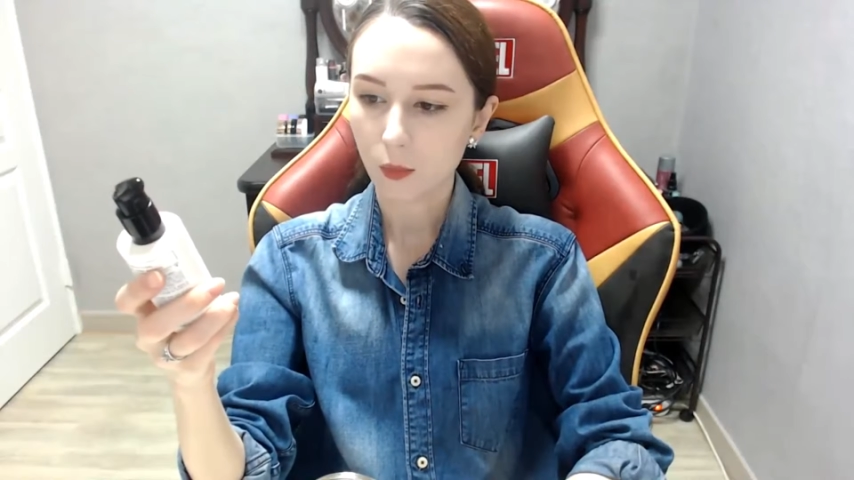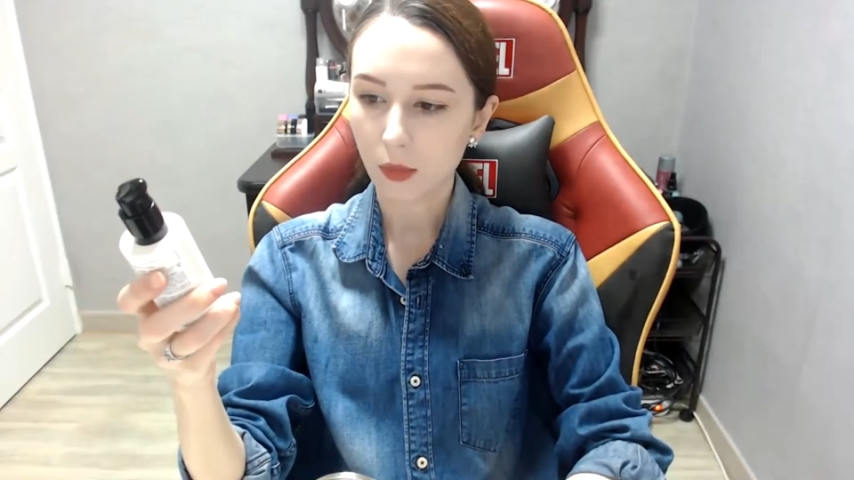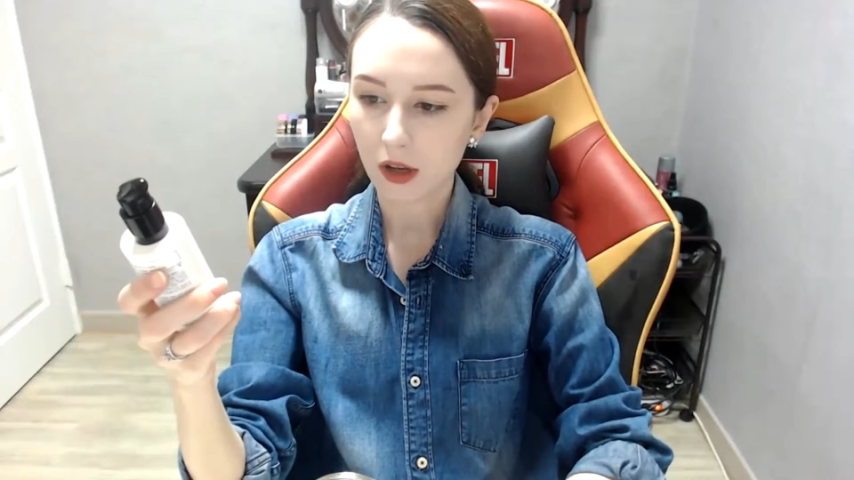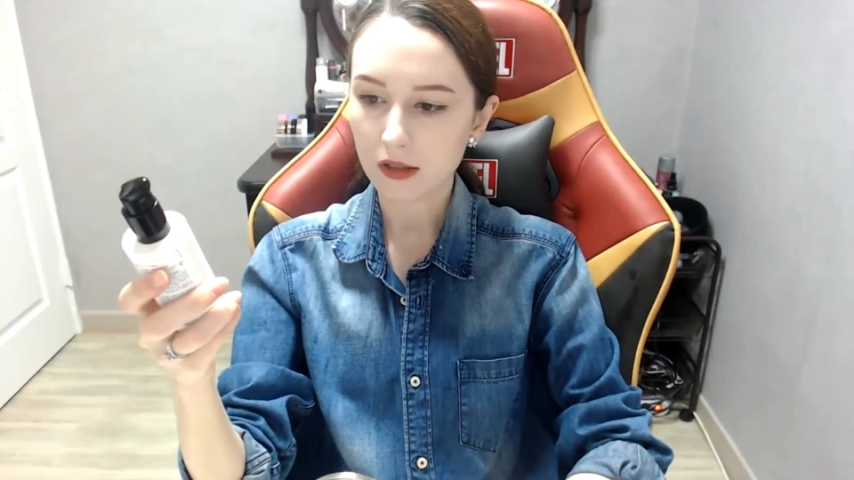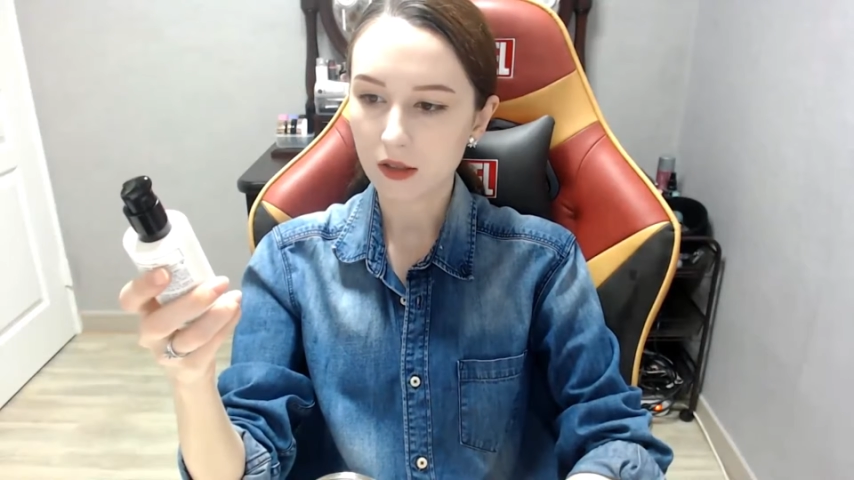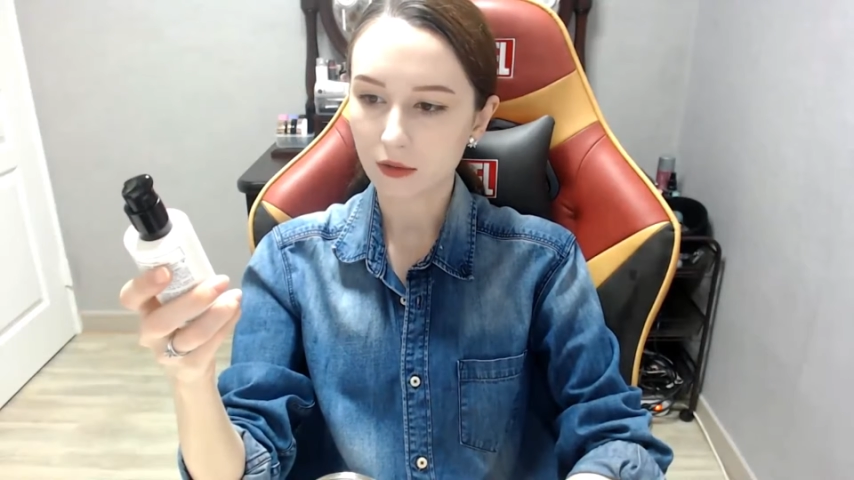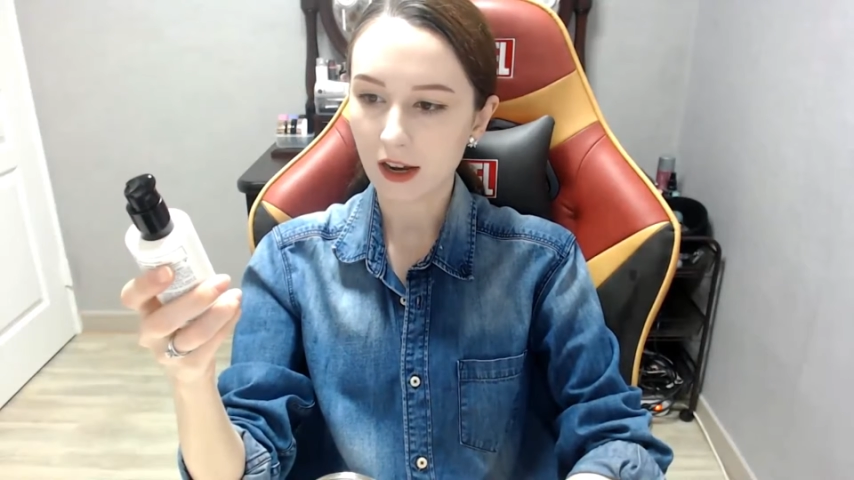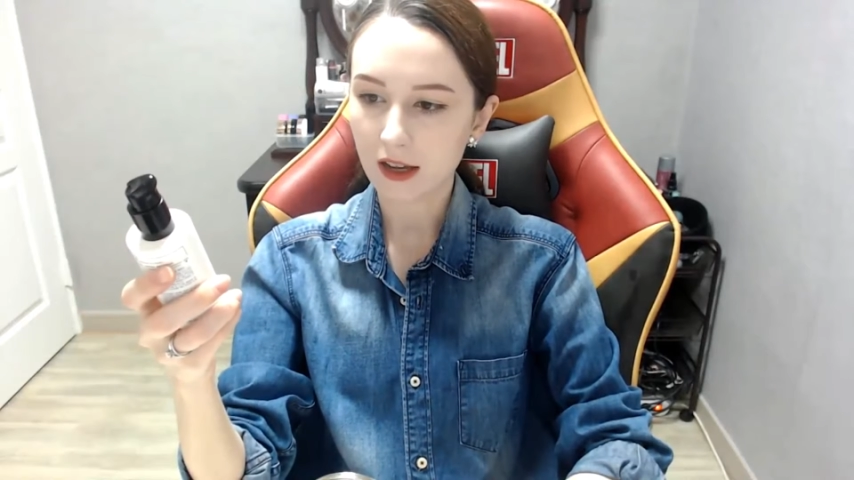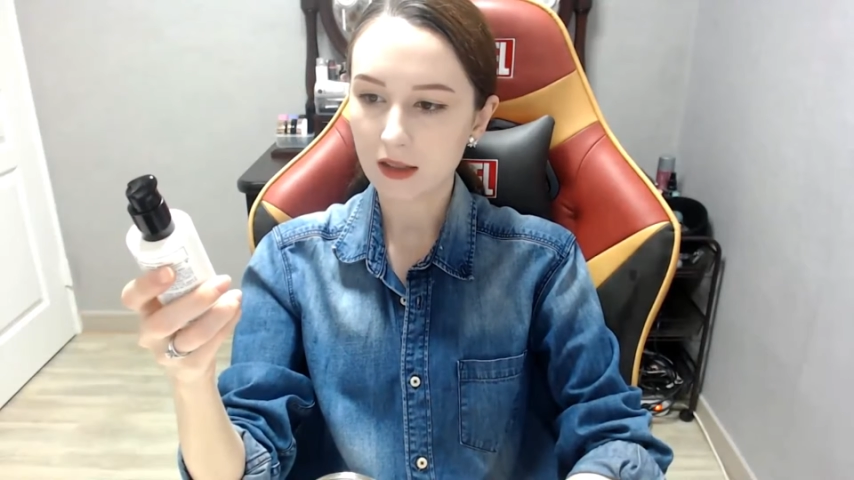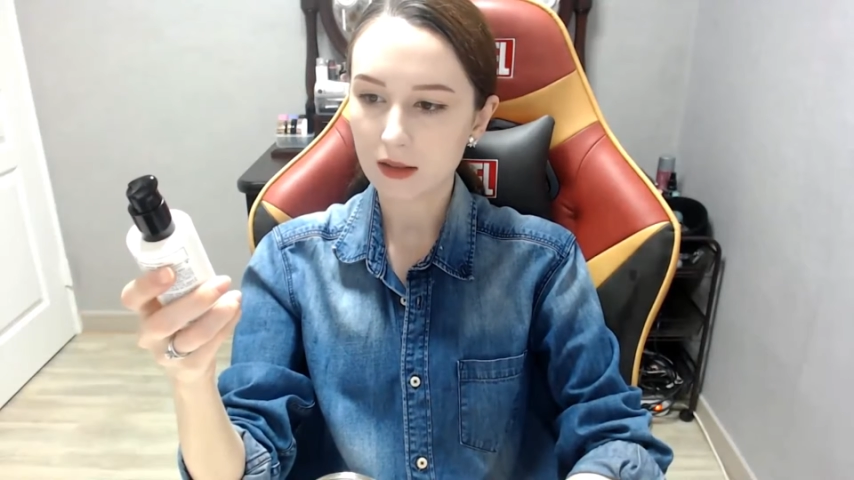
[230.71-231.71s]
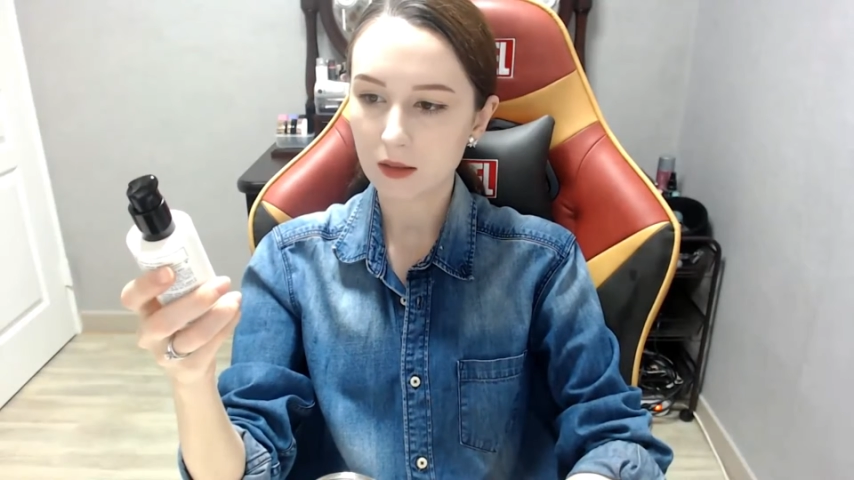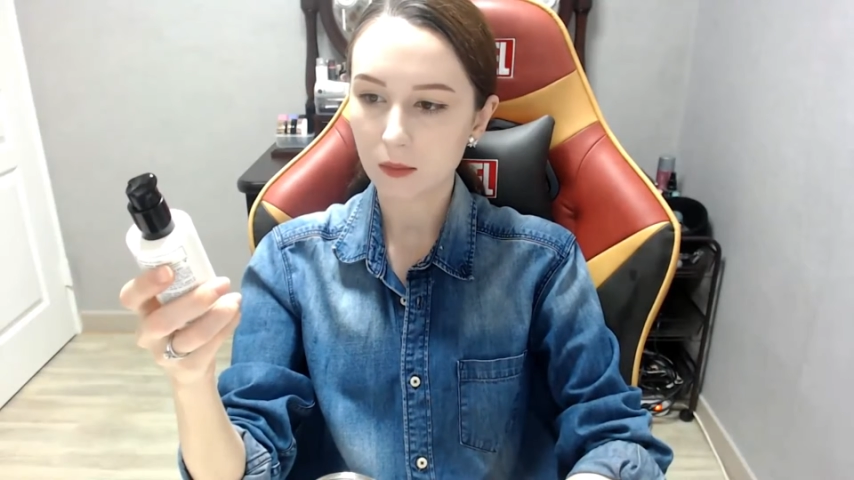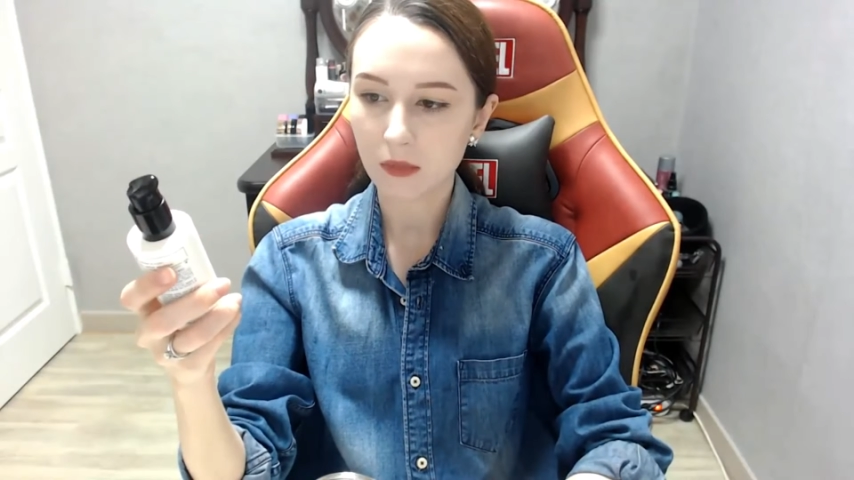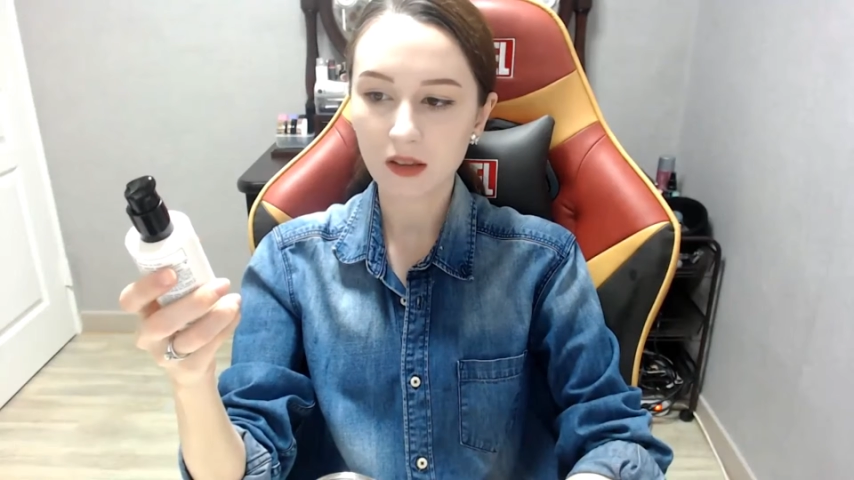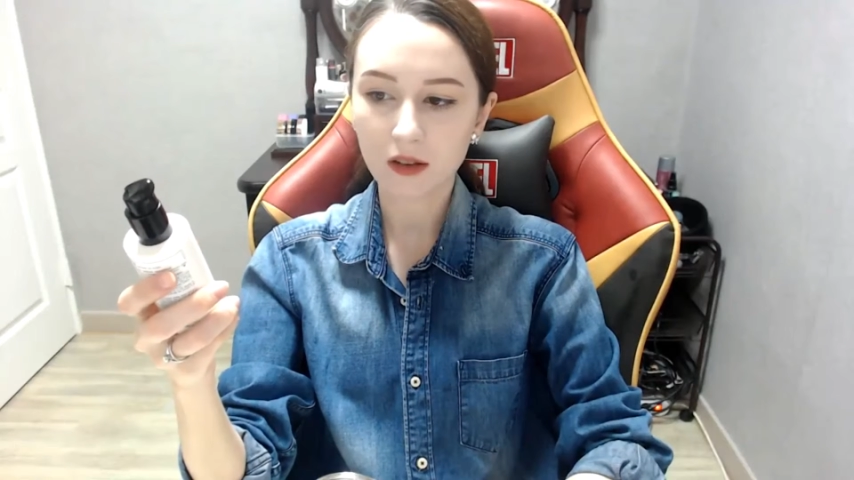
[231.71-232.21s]
but the rest,
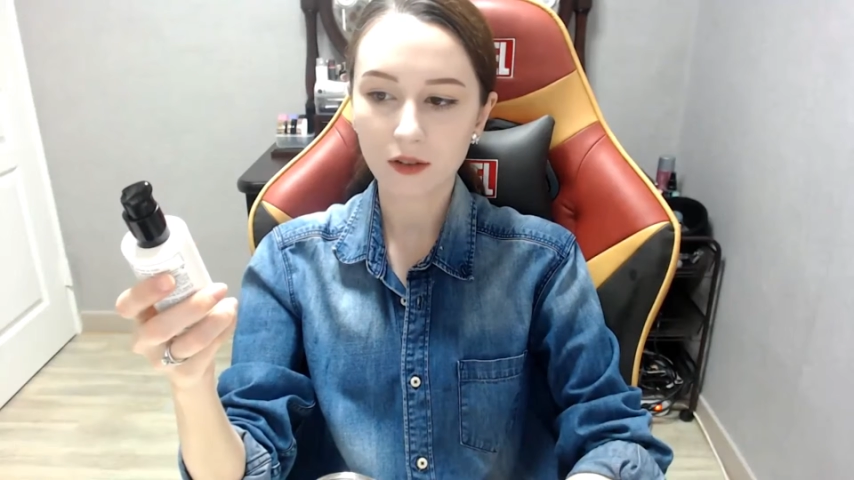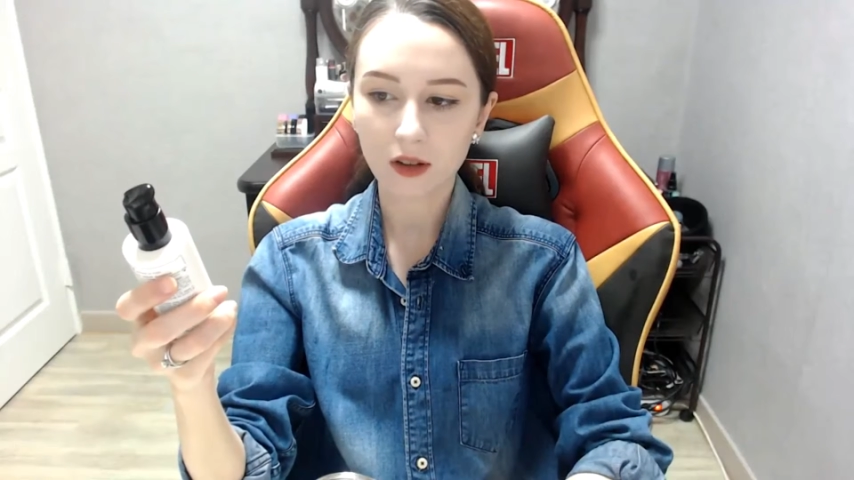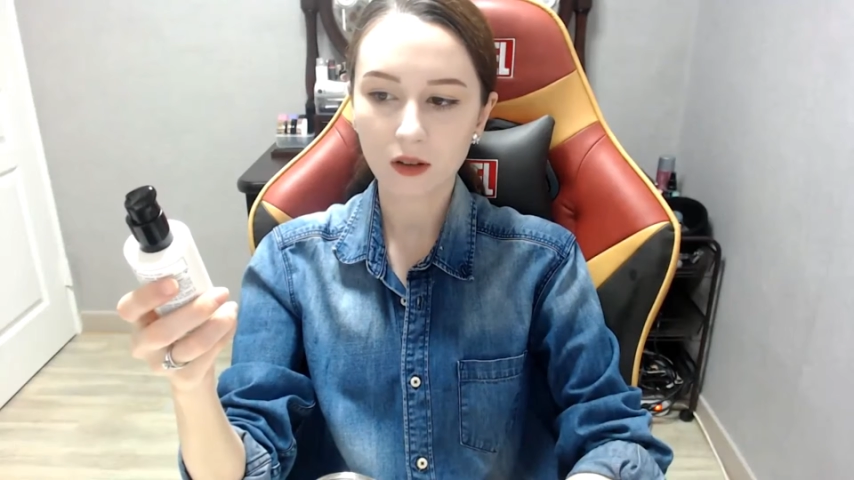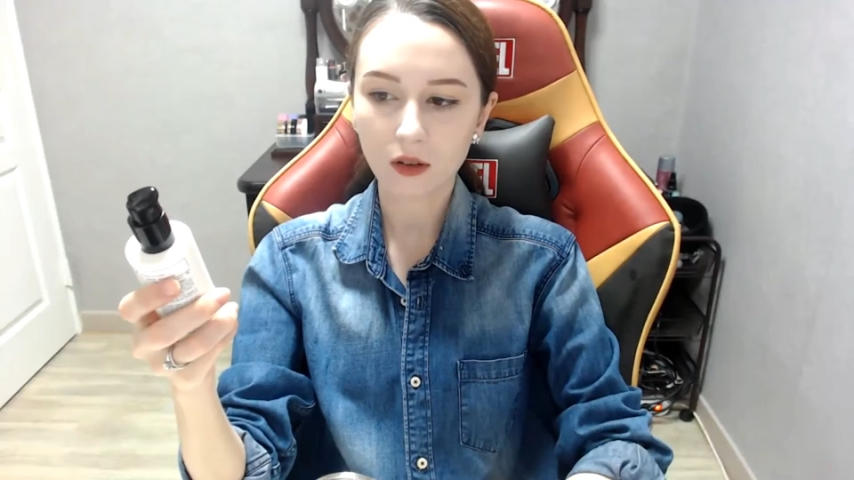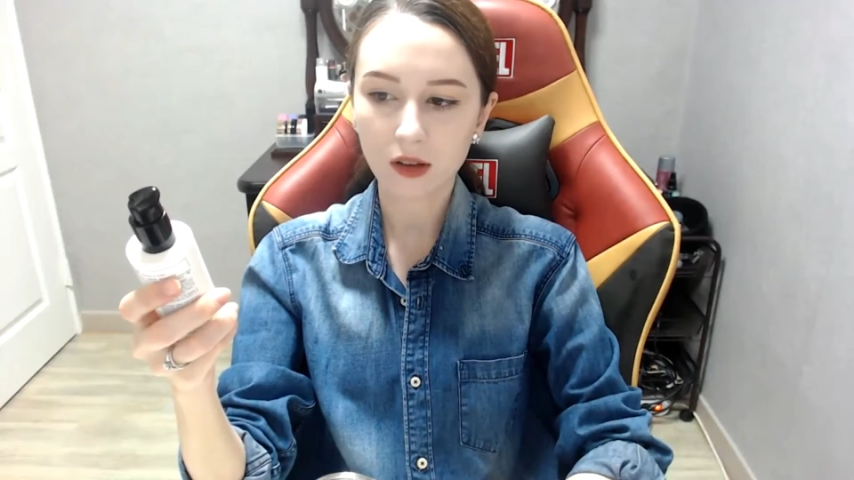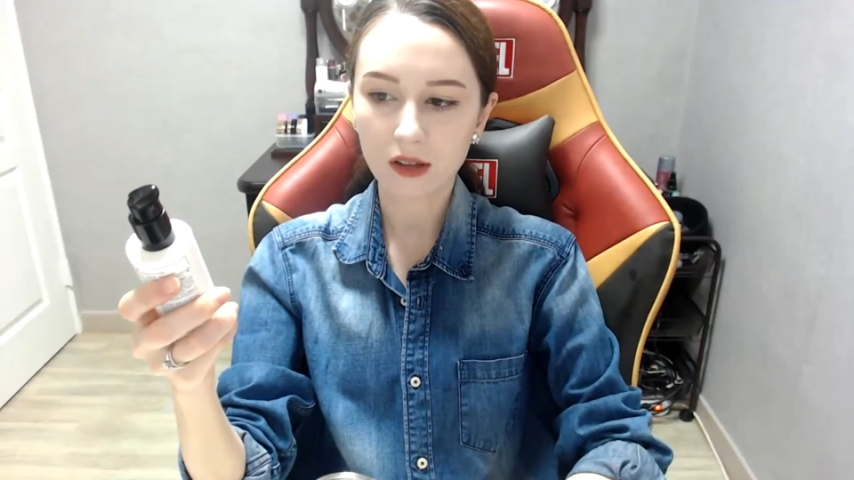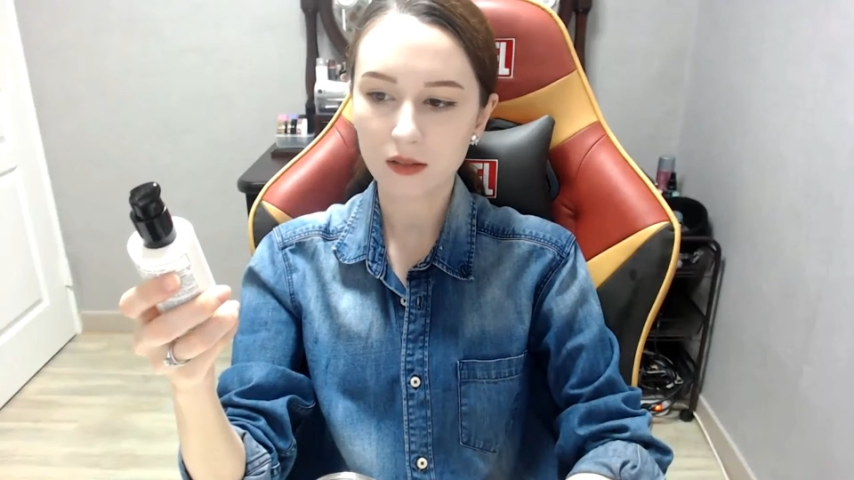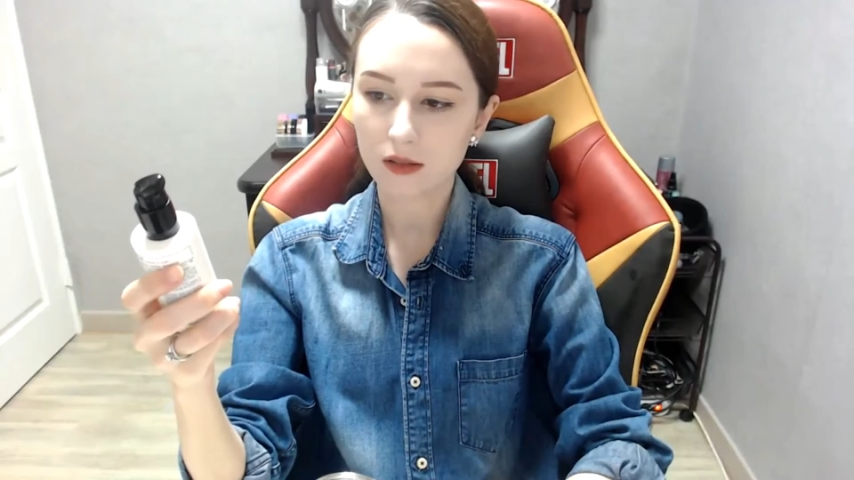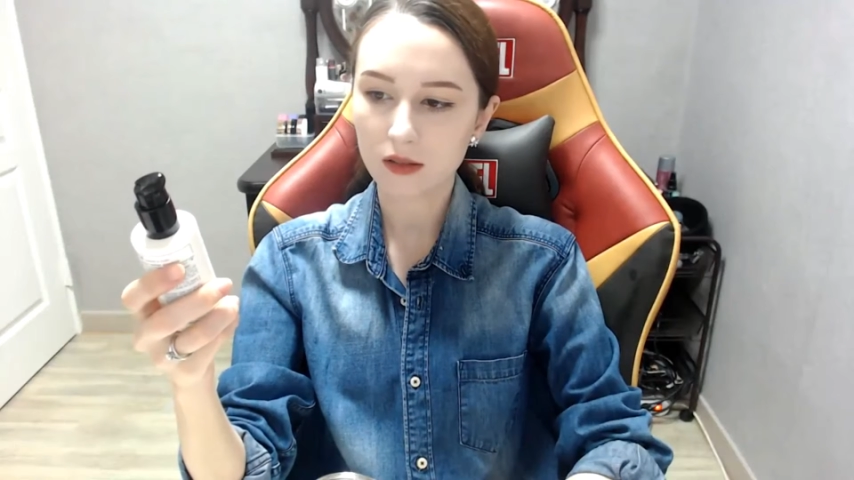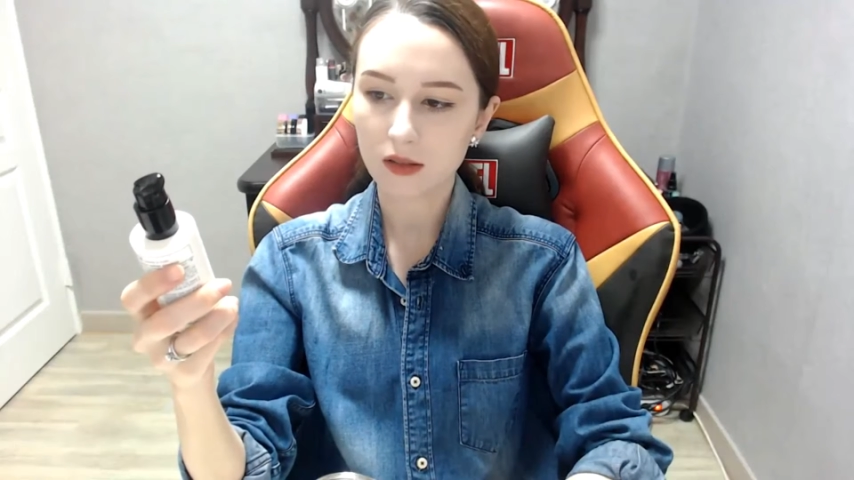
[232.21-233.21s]
mineral oils,